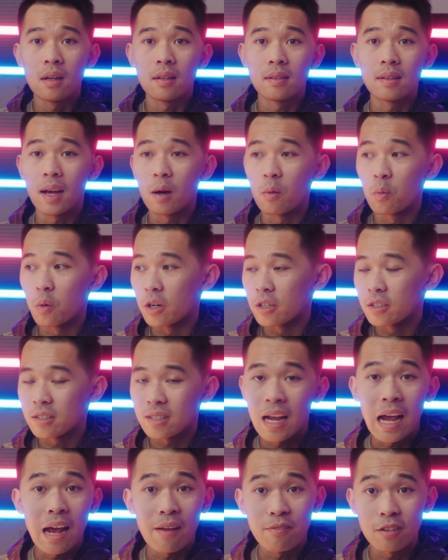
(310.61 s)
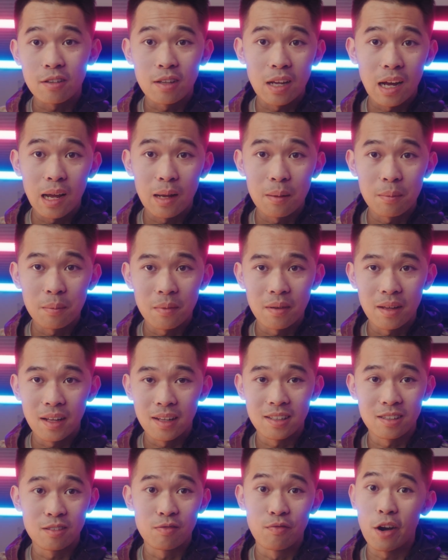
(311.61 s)
that works half the time
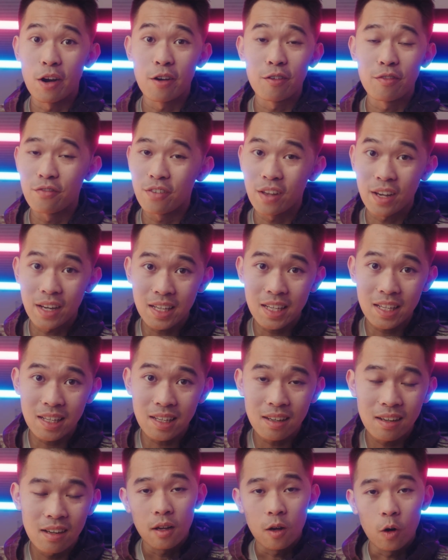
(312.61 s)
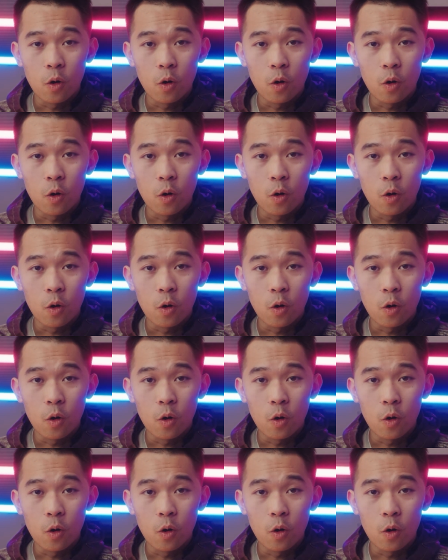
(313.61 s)
and it's very finicky.